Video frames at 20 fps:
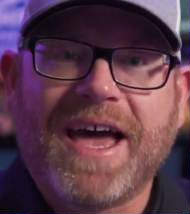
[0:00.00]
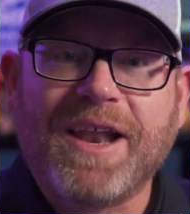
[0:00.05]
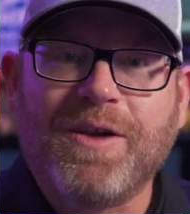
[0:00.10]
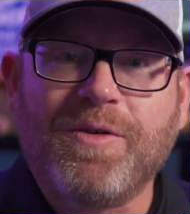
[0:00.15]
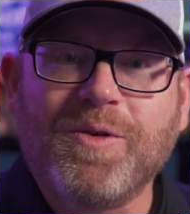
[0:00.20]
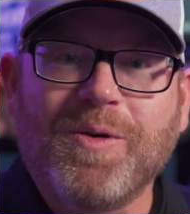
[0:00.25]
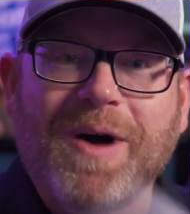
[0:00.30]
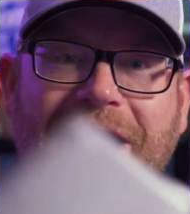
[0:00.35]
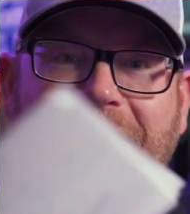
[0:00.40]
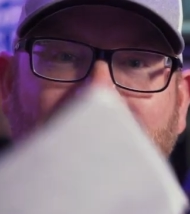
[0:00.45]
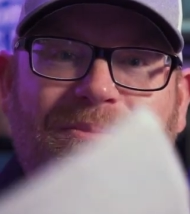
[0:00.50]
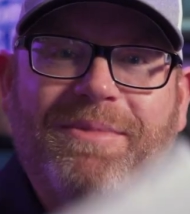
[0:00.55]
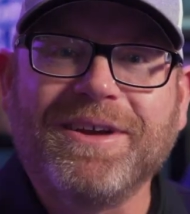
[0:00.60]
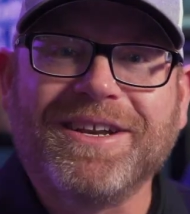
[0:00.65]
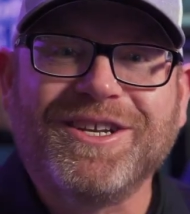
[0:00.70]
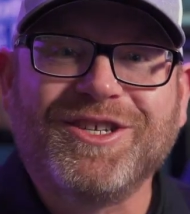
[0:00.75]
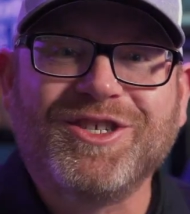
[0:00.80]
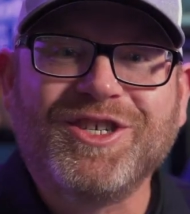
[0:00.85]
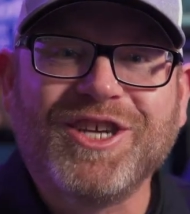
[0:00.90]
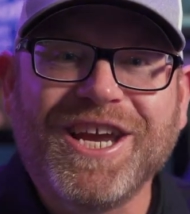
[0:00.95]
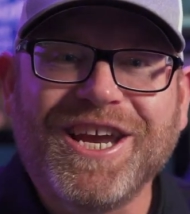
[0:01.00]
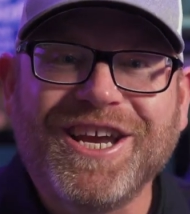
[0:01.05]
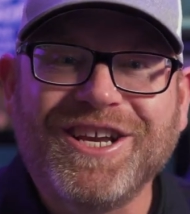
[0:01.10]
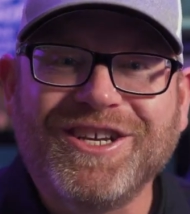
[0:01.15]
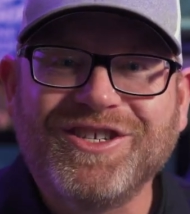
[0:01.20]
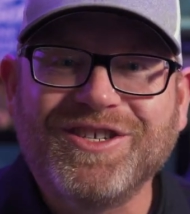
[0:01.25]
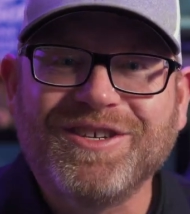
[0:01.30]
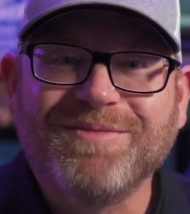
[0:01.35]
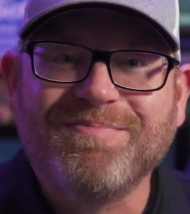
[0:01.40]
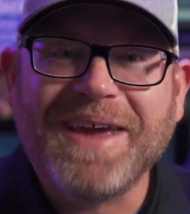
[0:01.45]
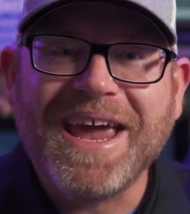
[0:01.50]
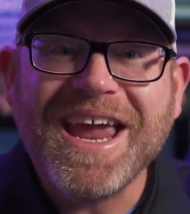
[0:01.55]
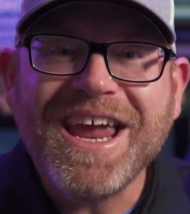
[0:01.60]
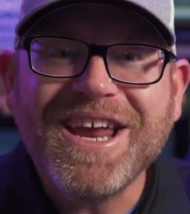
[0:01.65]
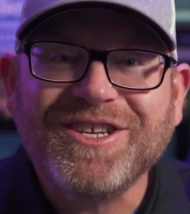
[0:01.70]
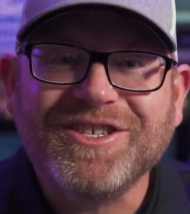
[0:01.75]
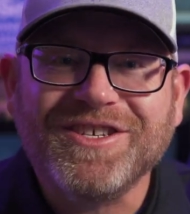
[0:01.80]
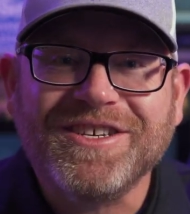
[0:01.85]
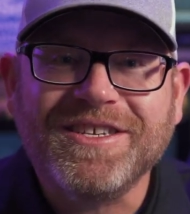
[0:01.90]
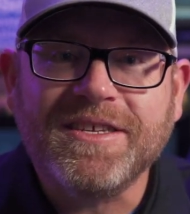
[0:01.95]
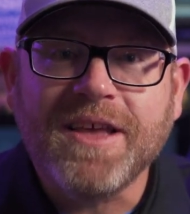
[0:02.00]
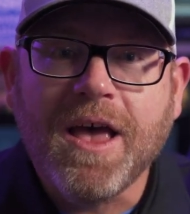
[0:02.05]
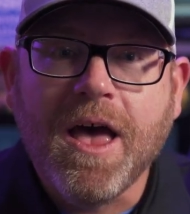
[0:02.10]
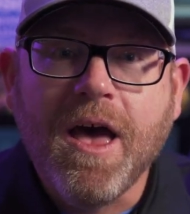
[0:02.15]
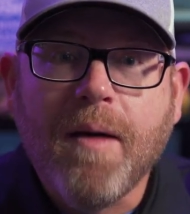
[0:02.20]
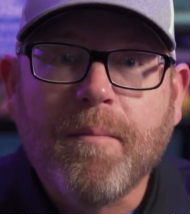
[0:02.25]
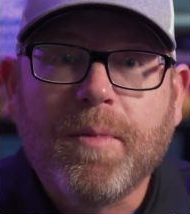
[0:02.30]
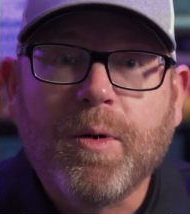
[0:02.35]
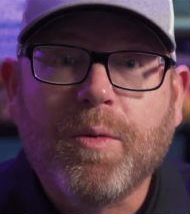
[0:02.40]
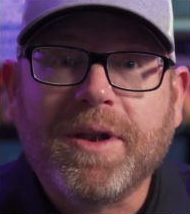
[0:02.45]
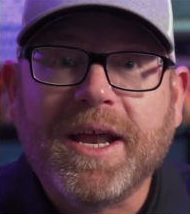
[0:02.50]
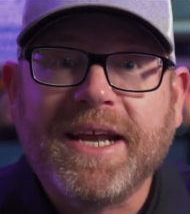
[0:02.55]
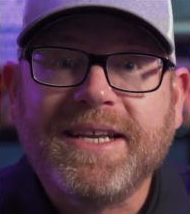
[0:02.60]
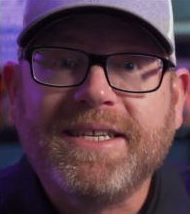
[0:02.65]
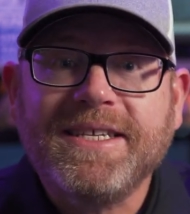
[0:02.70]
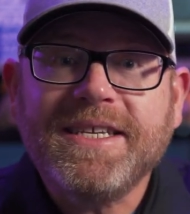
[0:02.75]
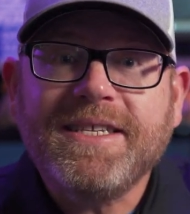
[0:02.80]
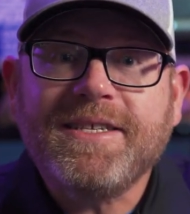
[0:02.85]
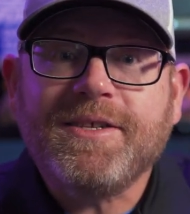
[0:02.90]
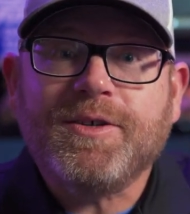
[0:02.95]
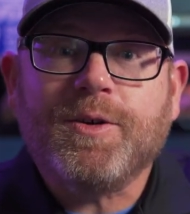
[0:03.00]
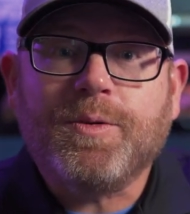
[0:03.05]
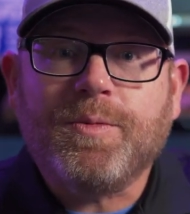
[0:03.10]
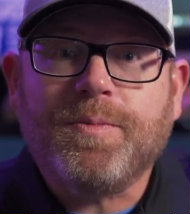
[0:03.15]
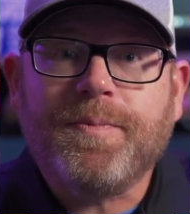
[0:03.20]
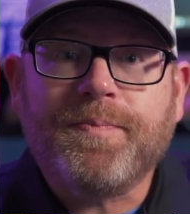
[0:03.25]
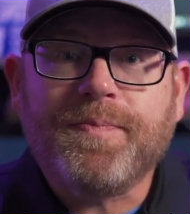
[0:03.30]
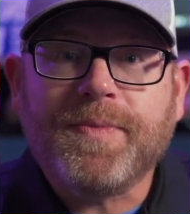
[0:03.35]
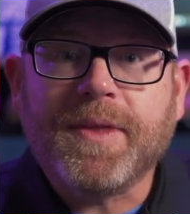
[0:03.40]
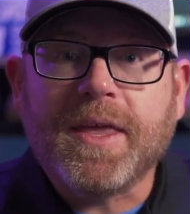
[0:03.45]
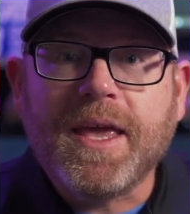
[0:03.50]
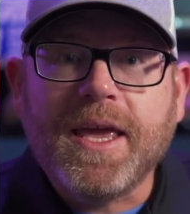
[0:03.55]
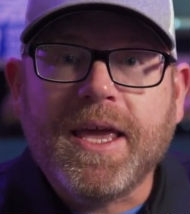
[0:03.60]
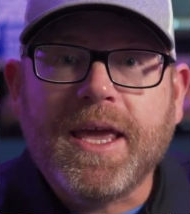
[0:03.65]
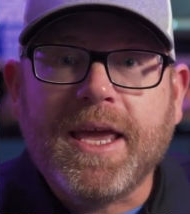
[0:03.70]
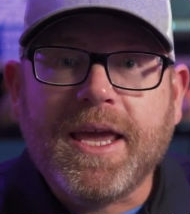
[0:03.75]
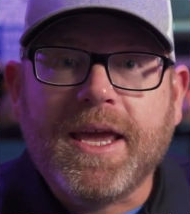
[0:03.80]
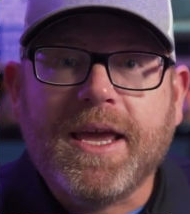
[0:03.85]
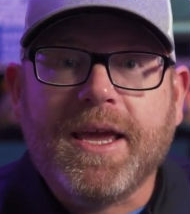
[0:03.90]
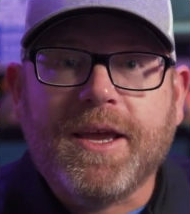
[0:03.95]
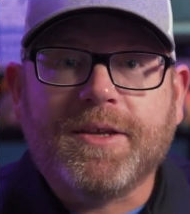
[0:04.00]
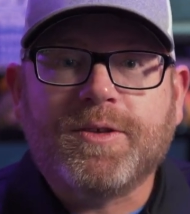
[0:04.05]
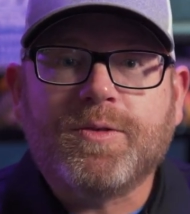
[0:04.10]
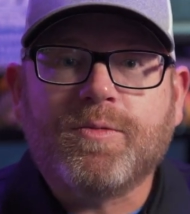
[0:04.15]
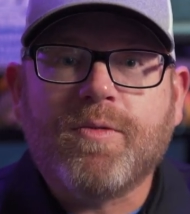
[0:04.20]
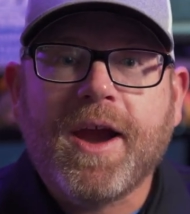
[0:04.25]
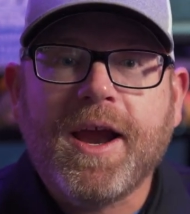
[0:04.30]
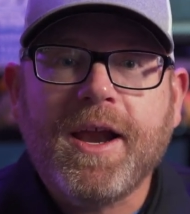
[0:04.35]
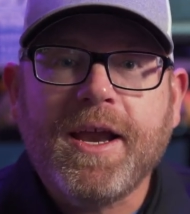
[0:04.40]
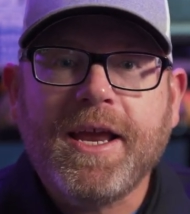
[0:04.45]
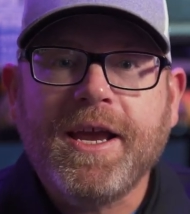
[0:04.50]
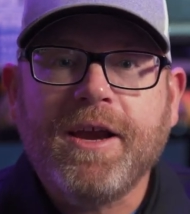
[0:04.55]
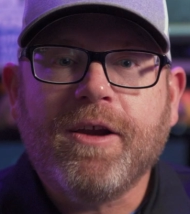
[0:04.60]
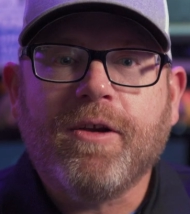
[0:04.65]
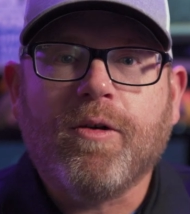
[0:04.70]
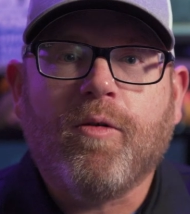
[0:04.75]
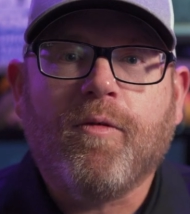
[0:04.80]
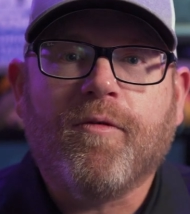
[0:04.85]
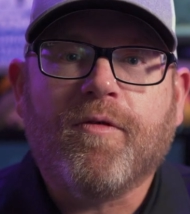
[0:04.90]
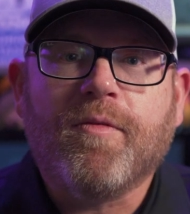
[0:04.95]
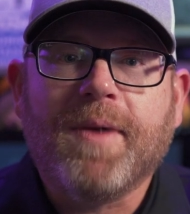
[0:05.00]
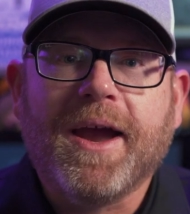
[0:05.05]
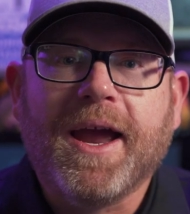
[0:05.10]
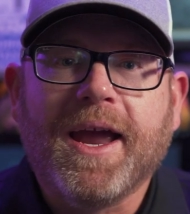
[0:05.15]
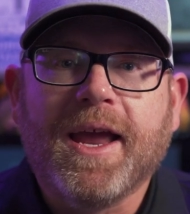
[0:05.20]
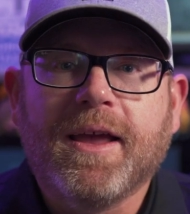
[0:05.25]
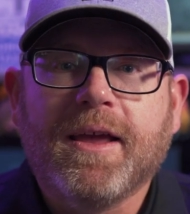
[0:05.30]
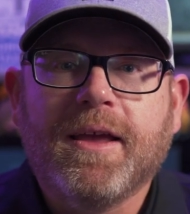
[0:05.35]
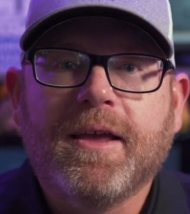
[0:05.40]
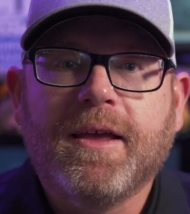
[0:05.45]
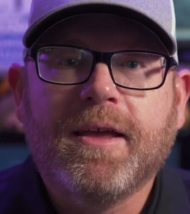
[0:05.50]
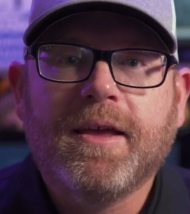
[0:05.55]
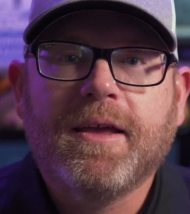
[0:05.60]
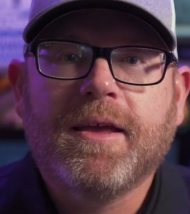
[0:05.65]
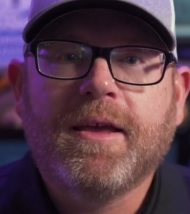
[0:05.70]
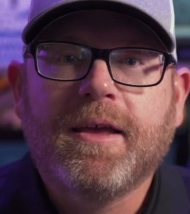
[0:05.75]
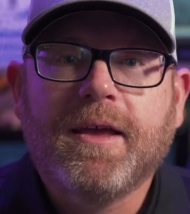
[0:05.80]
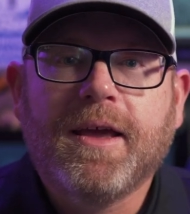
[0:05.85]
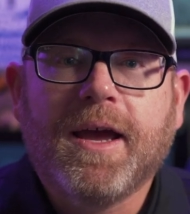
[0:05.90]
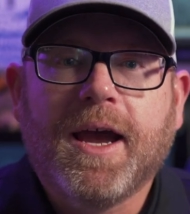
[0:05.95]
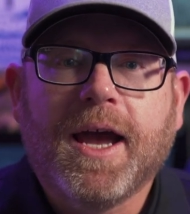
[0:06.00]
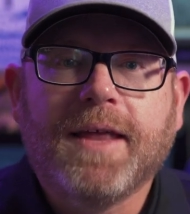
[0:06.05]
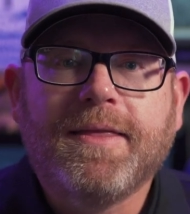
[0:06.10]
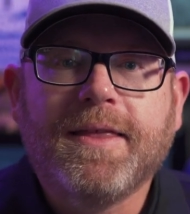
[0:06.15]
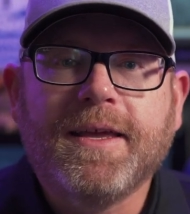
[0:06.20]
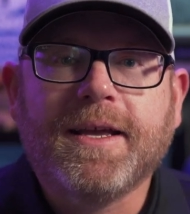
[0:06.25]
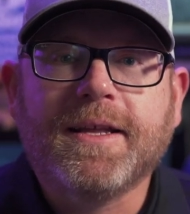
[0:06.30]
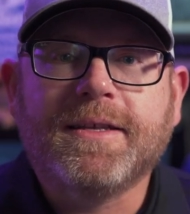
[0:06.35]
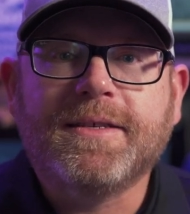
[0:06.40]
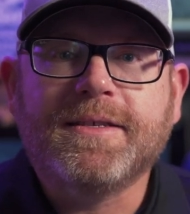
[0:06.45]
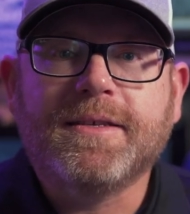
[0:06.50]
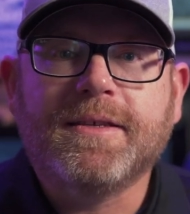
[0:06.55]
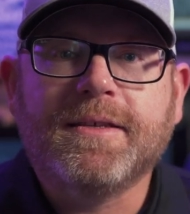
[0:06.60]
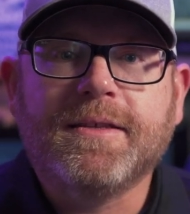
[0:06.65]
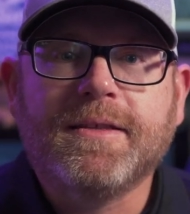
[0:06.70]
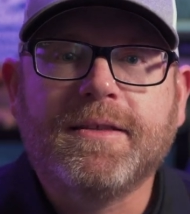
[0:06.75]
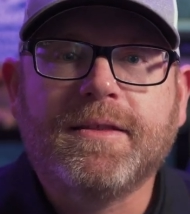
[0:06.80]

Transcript: I don't know how I'm going to change pages, but what I did do is right here over my, it's